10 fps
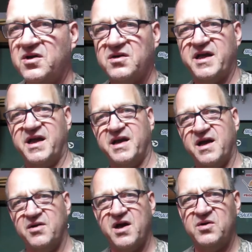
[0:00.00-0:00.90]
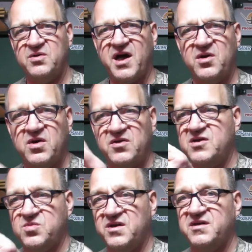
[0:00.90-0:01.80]
can hear now how
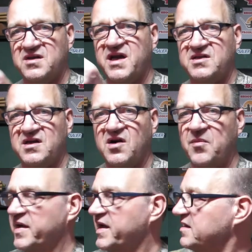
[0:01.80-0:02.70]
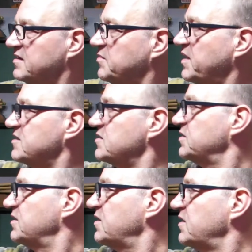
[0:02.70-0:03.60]
this one is actually a lot better than the plastic
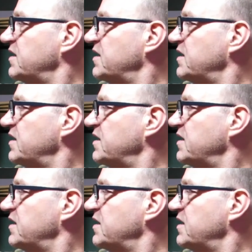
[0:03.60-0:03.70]
one. I can